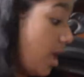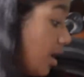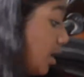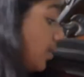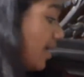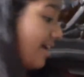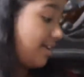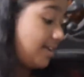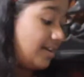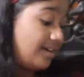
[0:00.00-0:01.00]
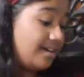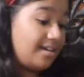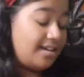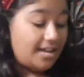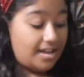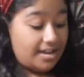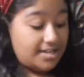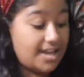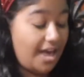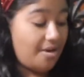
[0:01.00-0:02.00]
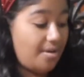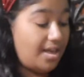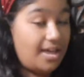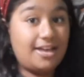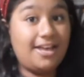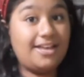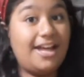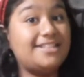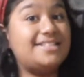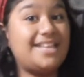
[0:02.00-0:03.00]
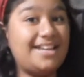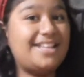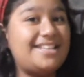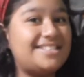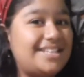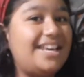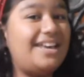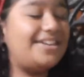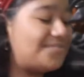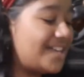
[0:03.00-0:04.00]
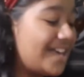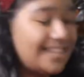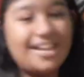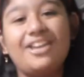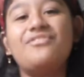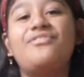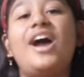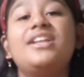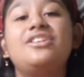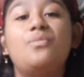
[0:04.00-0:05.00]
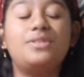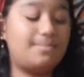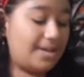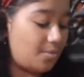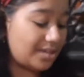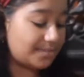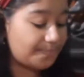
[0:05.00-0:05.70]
Okay, now it's the second last gift. Then I can finally open the big one.